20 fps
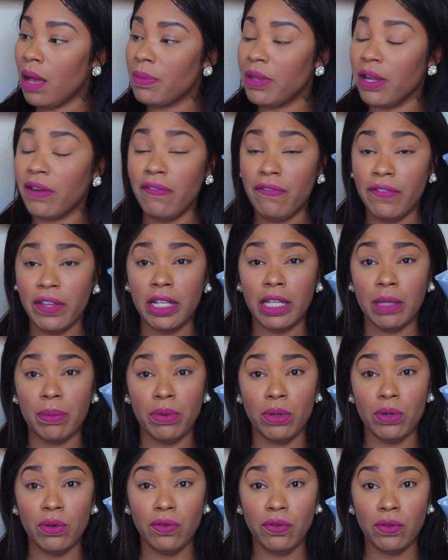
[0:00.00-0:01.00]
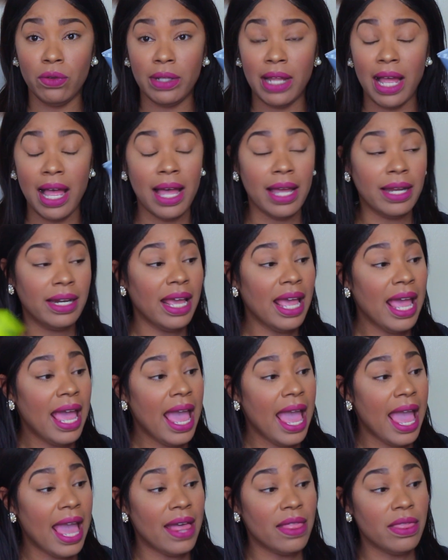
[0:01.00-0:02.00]
their Feeling Beautiful line,
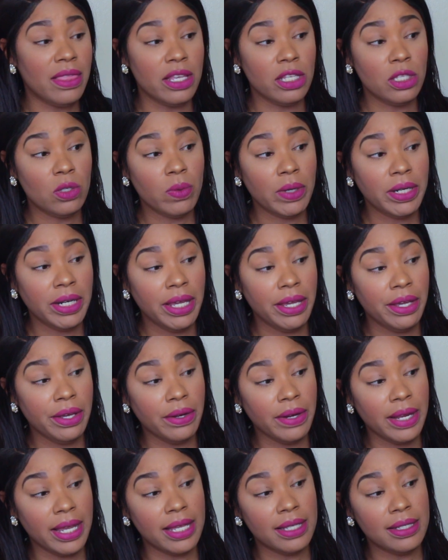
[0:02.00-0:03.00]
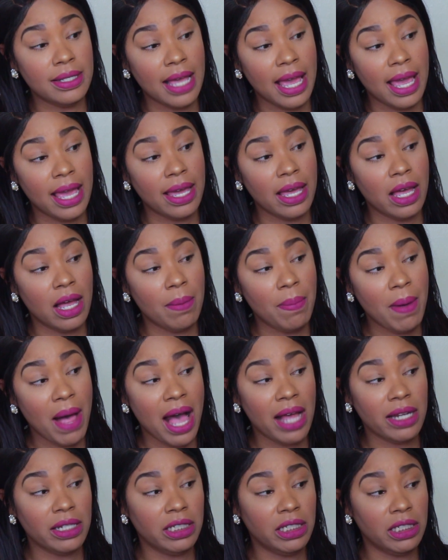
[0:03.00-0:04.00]
and this one here is a
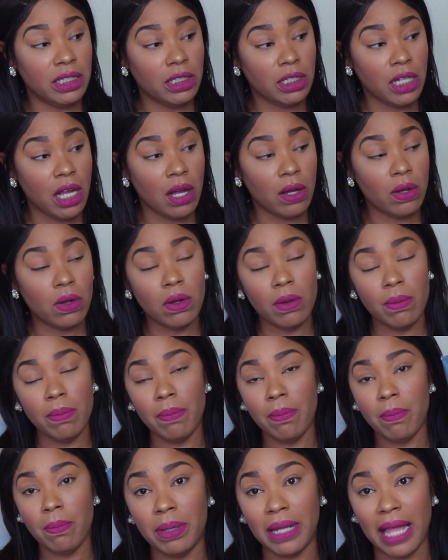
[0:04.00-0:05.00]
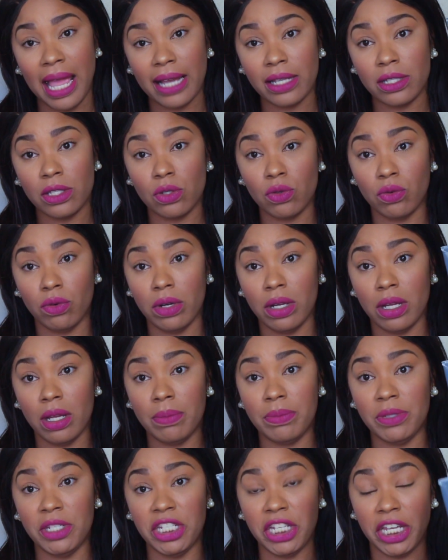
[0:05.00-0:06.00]
Polishing Charcoal Black
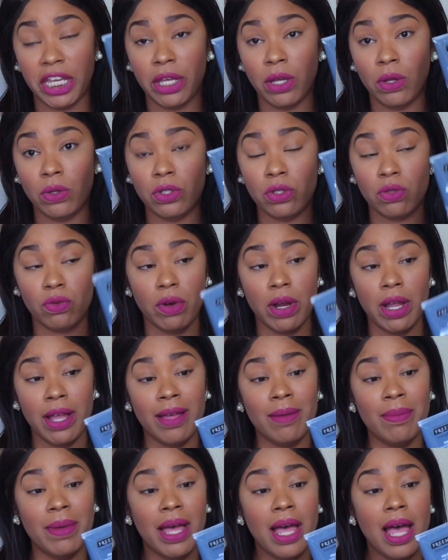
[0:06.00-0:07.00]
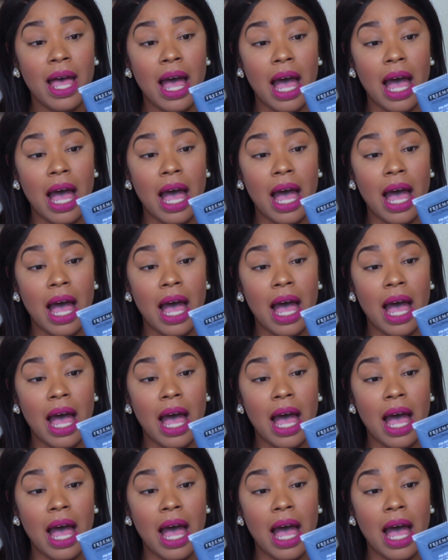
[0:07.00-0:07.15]
Scrub Gel Scrub.